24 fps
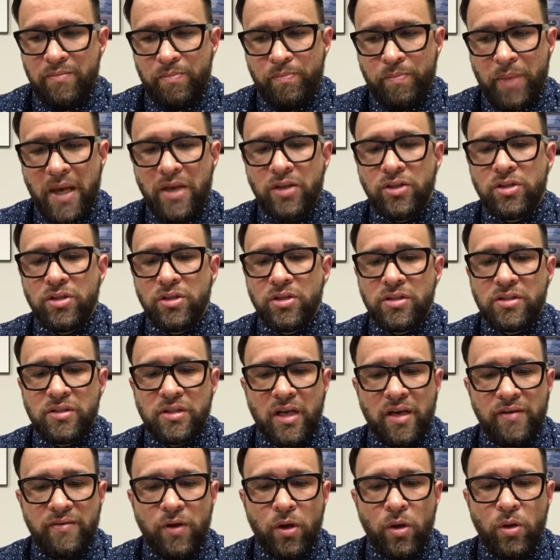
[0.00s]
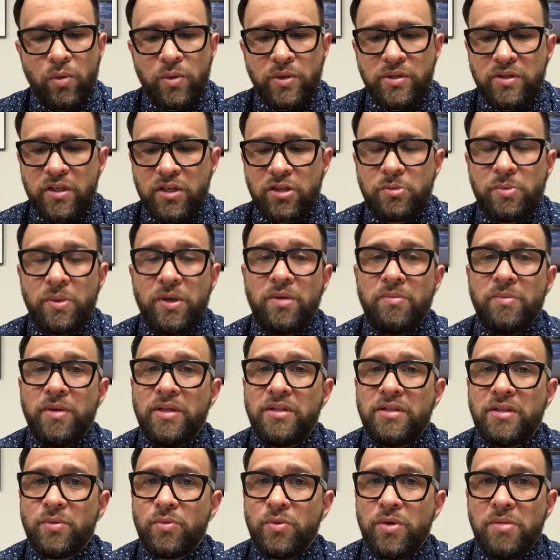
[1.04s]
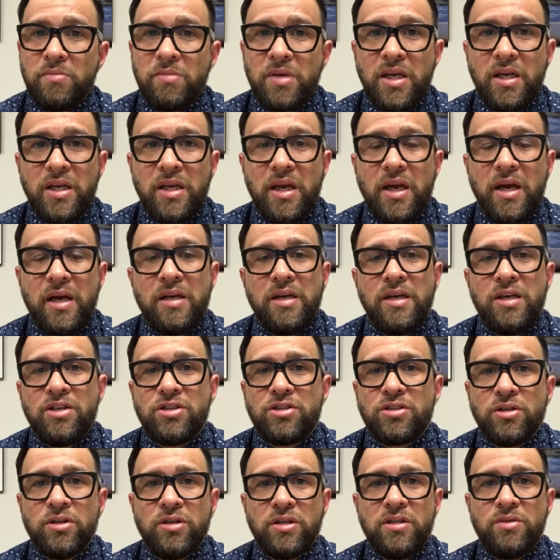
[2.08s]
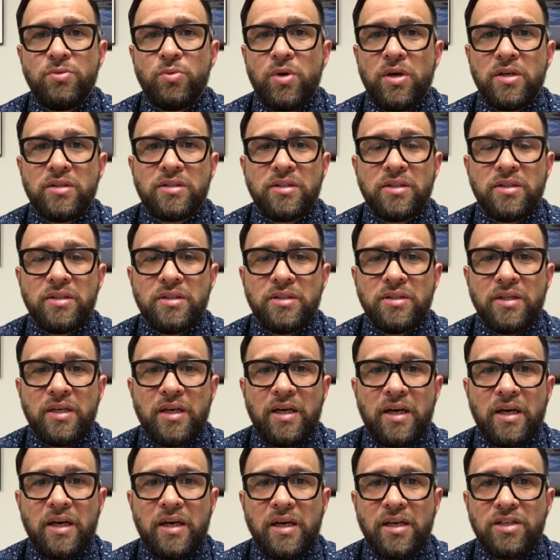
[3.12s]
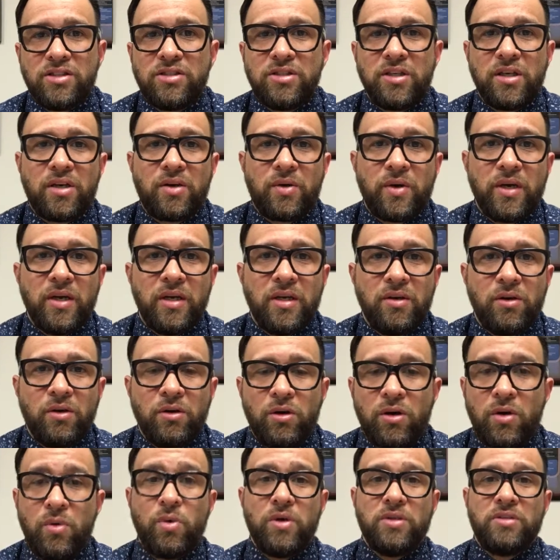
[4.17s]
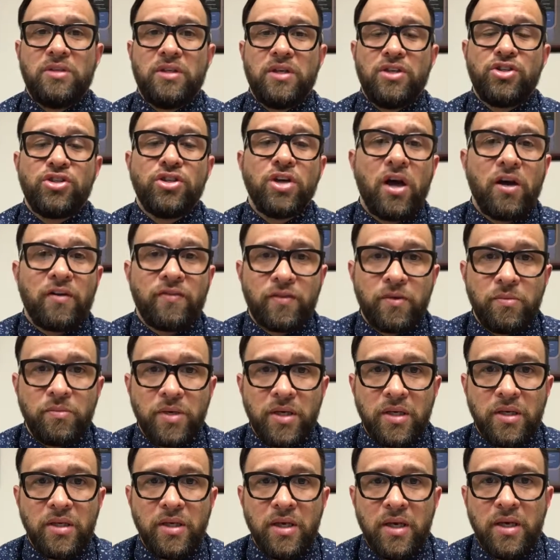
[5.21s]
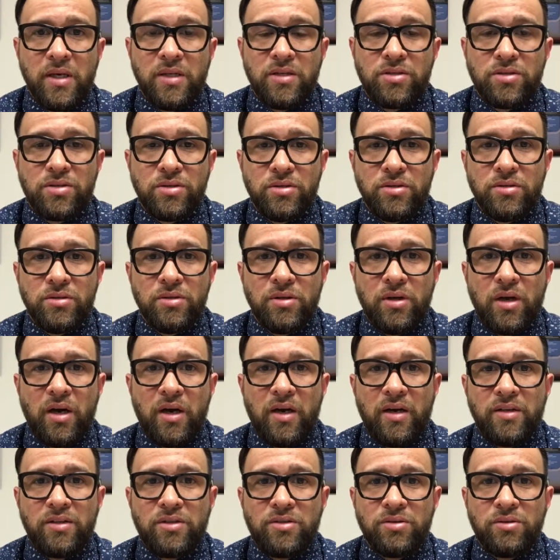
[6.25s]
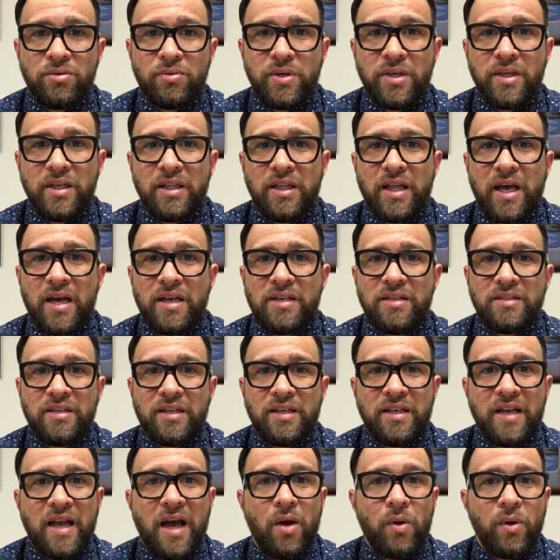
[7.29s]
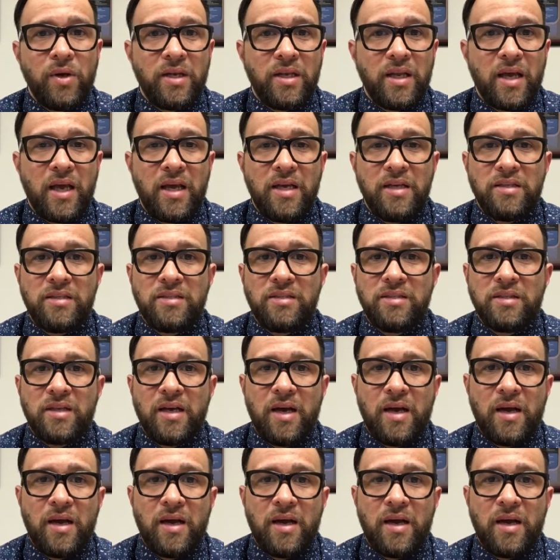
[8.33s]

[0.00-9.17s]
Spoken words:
painters have always experimented with media, so it wasn't a secret, or it wasn't a shock for me to realize that nowadays